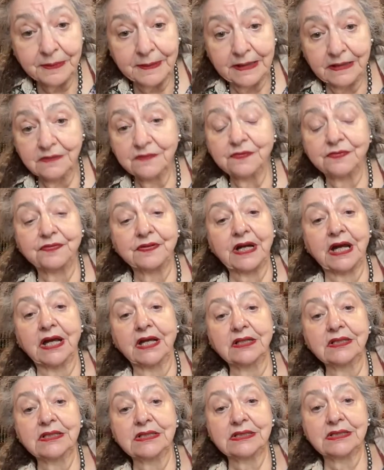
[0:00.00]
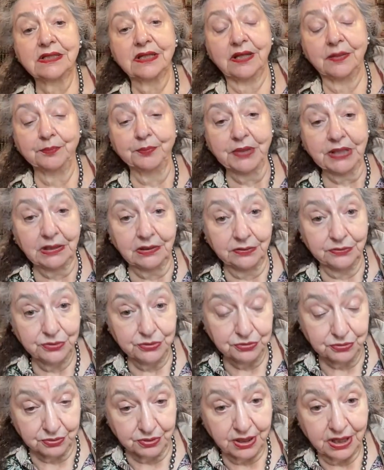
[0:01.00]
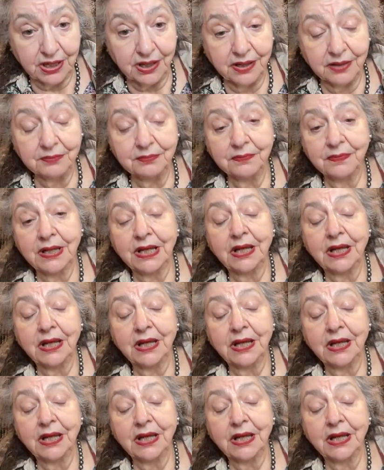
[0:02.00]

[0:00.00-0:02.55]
in France, Emile Durkheim,